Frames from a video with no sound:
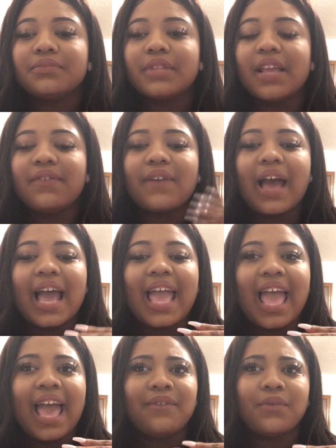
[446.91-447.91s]
if I
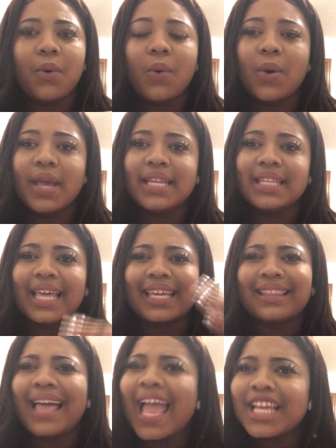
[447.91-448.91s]
have on
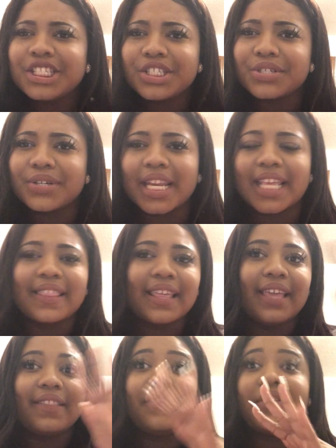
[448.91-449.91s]
like lashes or
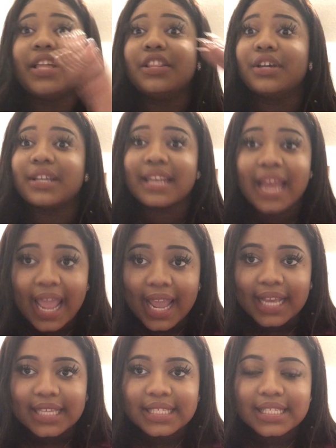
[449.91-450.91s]
anything, that they look
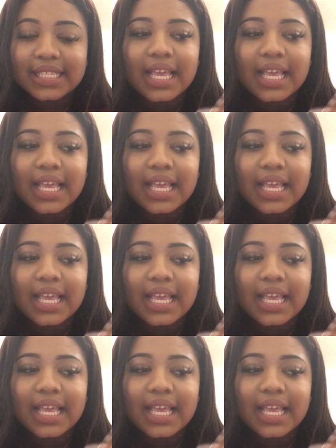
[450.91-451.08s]
nice.